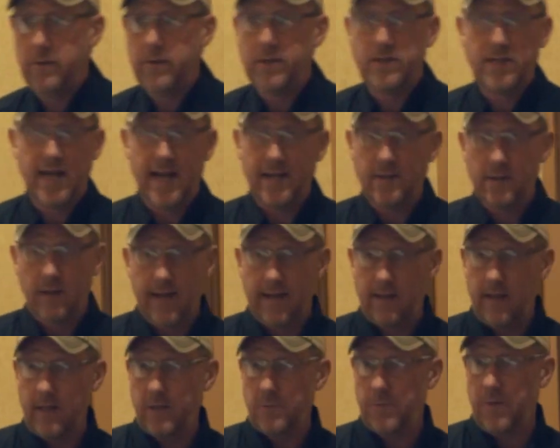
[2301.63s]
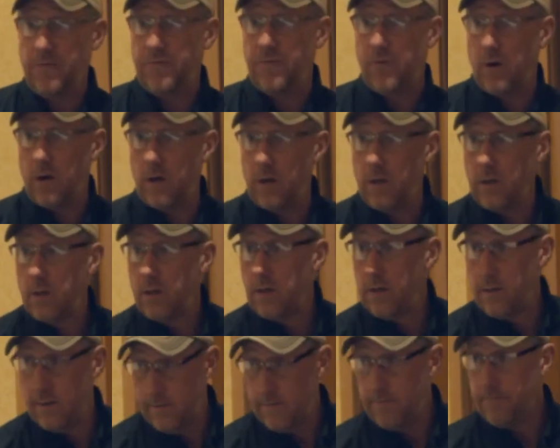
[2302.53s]
do a test like this before?
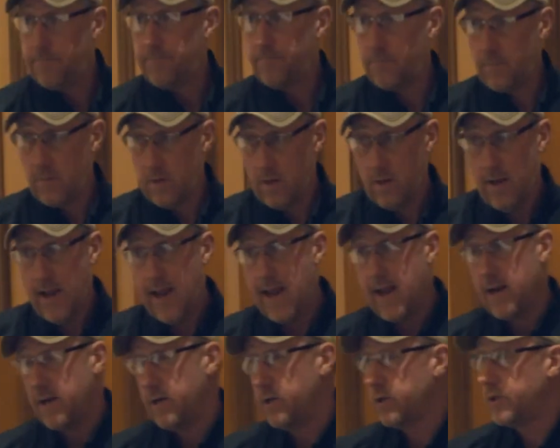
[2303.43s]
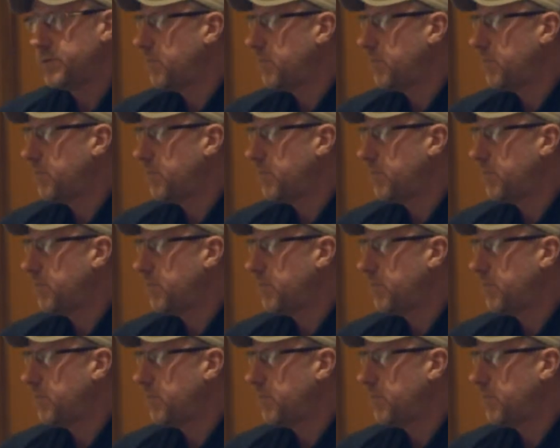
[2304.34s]
Yeah, you're